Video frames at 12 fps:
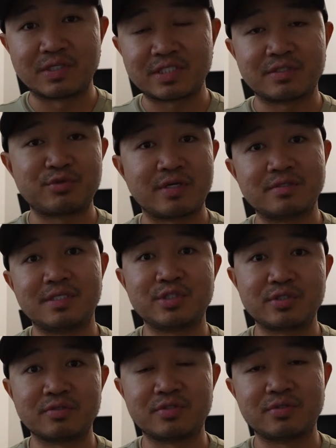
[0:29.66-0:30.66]
I
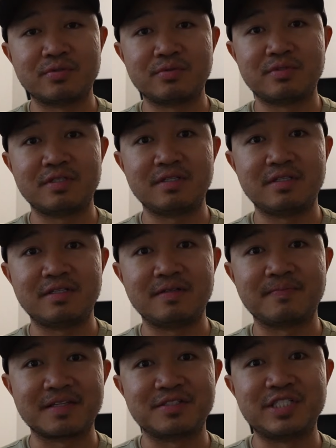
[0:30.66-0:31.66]
transitioned to the
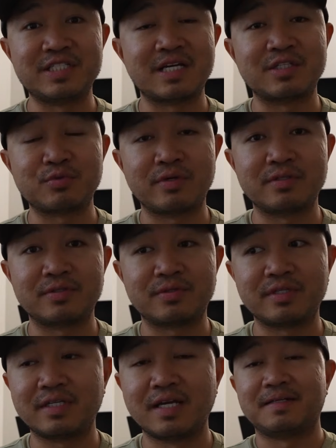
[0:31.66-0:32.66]

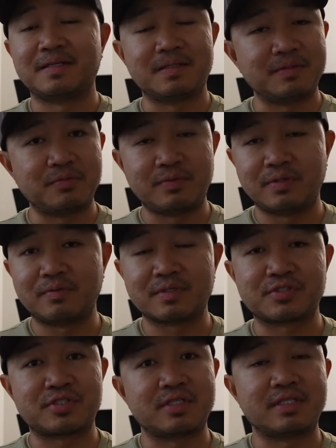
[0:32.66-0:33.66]
G923,
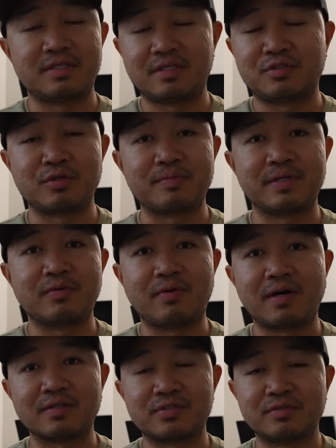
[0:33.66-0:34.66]
it took me a
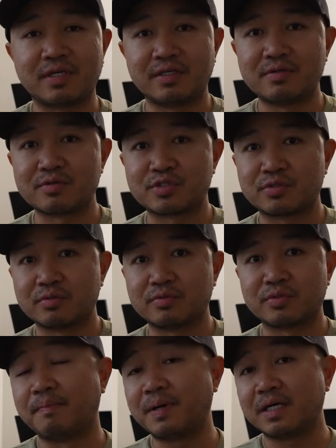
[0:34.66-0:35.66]
while to get used to.
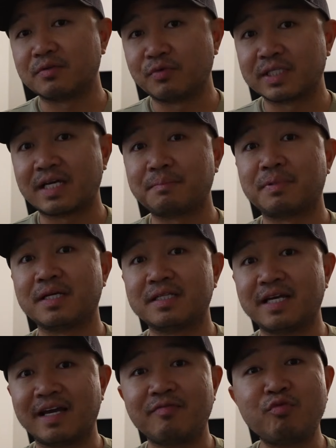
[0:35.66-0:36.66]
But when I played the
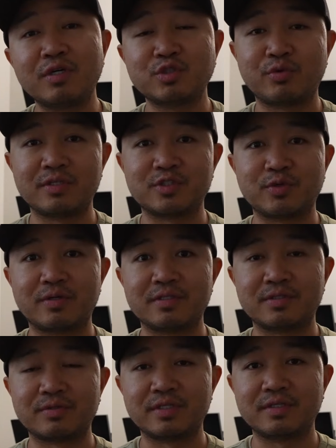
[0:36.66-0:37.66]
F1
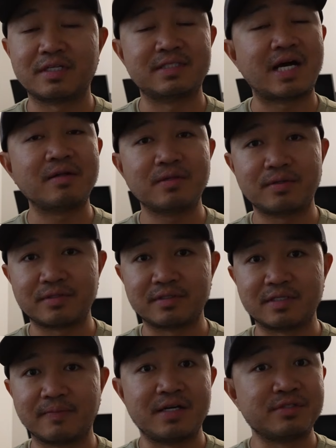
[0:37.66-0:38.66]
2023, I downloaded
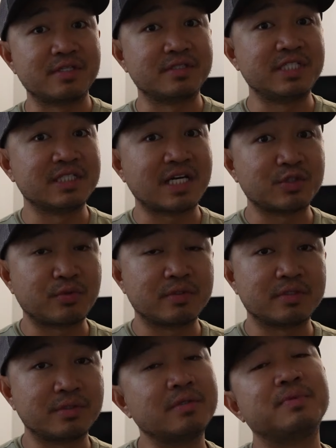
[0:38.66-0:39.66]
it. I used the
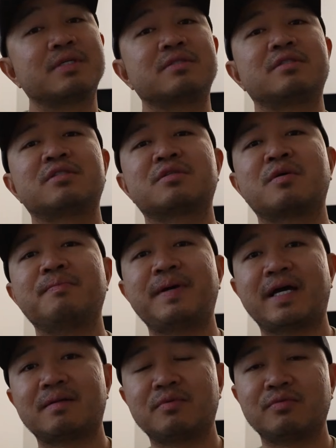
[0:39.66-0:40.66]
G923 because it's
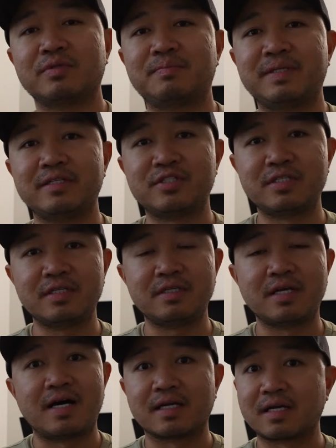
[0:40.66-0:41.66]
compatible with PC.
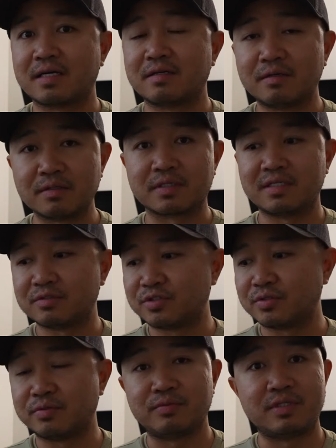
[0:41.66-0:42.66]
I got hooked
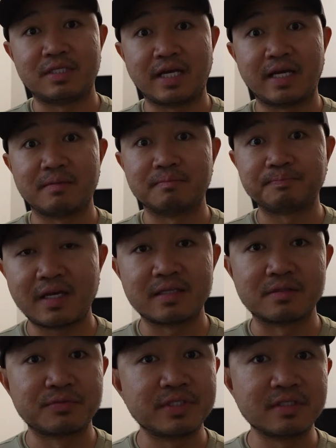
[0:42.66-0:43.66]
into the game, and
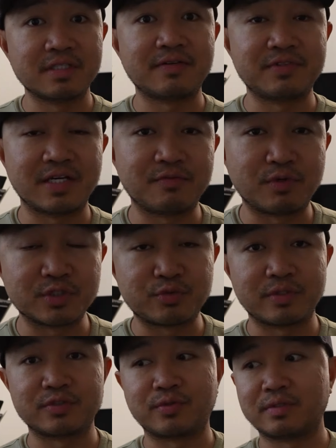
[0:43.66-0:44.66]
I really loved F1
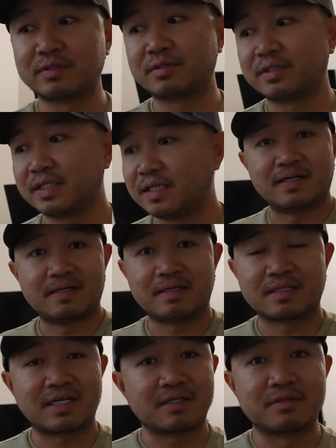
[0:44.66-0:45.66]
2023. I
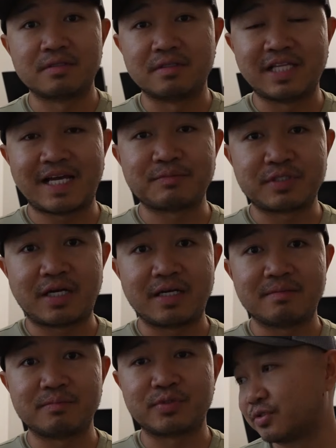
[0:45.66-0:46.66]
got good lap
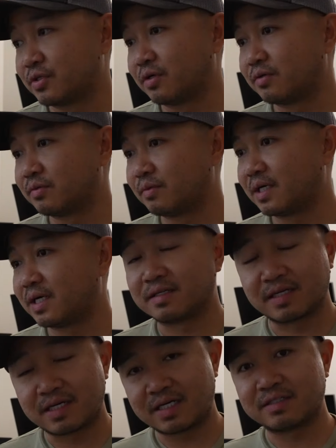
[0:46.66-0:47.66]
times, so I
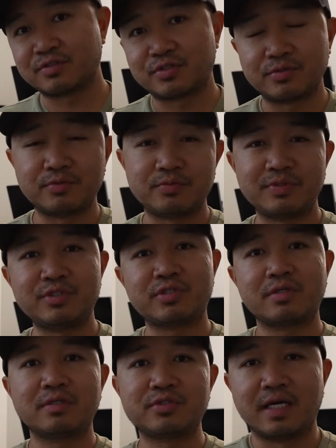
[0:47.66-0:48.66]
got into
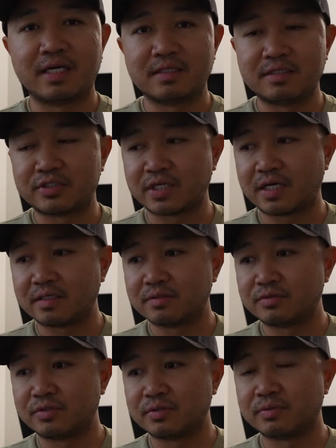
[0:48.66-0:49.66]
research and decided
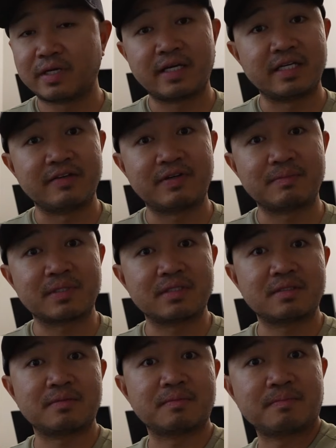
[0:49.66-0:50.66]
to, hey, if I'm
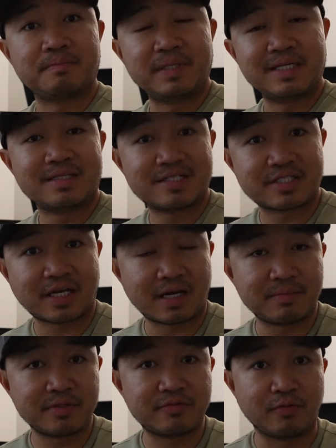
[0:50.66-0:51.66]
gonna be in this
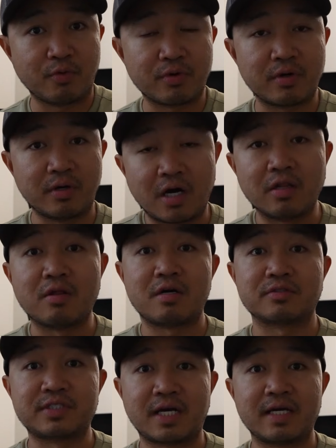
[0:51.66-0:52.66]
hobby for a long
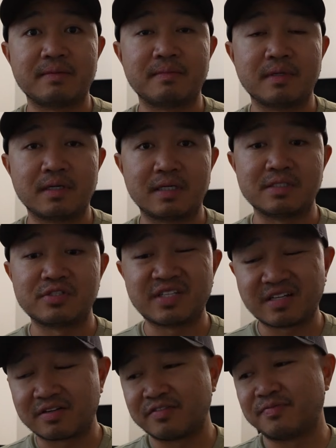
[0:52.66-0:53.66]
time,
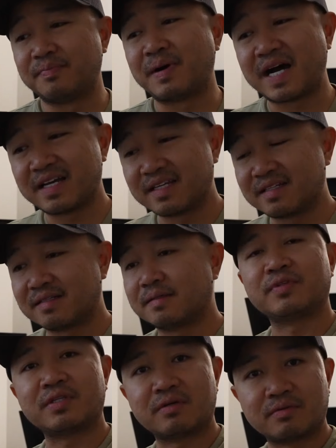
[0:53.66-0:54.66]
instead of buying
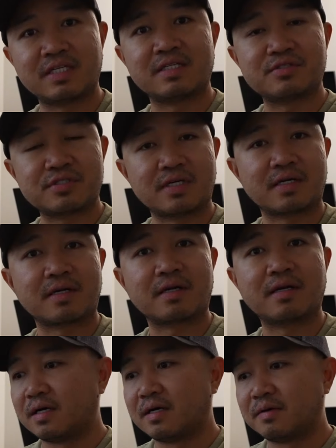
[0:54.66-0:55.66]
things that are
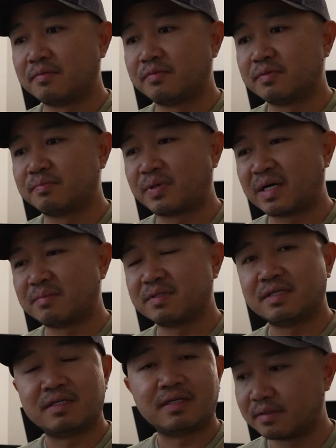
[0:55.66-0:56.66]
would
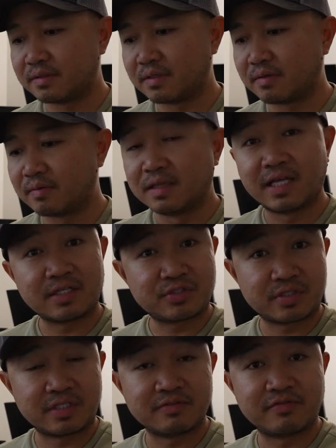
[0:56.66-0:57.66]
probably
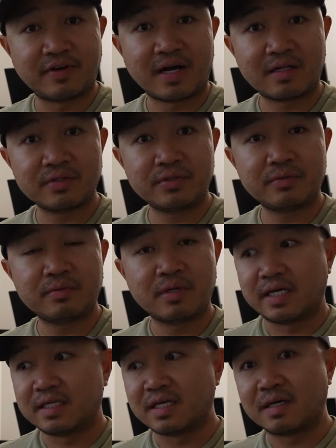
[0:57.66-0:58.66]
lesser in value
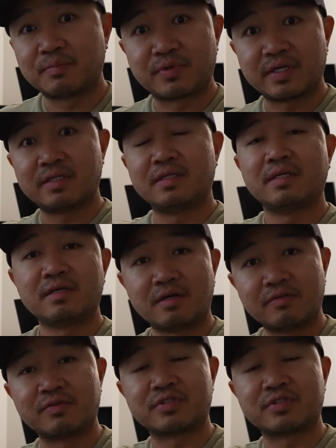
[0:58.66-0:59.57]
and upgrade over